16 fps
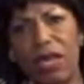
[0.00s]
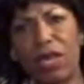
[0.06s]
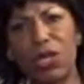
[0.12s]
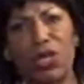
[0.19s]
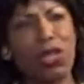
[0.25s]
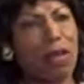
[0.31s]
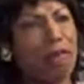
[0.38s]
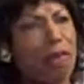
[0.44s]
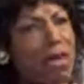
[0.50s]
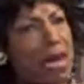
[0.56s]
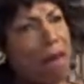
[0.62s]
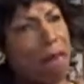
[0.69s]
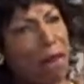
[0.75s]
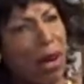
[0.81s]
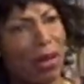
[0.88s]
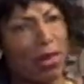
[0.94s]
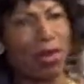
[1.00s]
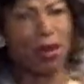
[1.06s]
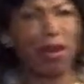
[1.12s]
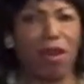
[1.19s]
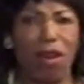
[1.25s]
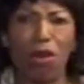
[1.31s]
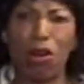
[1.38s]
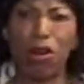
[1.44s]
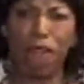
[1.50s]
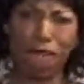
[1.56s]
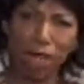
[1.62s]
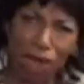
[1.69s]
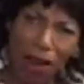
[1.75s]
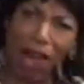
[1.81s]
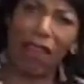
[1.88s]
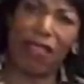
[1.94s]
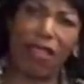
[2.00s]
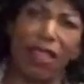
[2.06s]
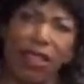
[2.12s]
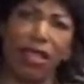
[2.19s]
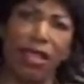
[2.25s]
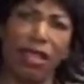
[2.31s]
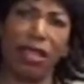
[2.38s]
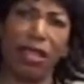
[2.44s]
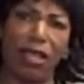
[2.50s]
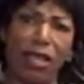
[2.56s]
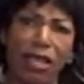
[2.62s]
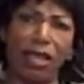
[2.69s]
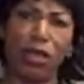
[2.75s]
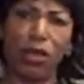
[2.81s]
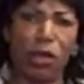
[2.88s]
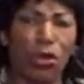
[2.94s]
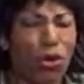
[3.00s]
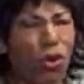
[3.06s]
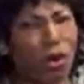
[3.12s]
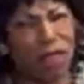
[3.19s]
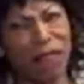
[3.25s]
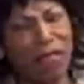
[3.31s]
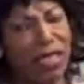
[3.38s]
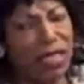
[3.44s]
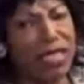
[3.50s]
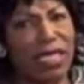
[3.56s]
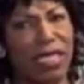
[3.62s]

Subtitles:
You can be a mother or a father to an orphan.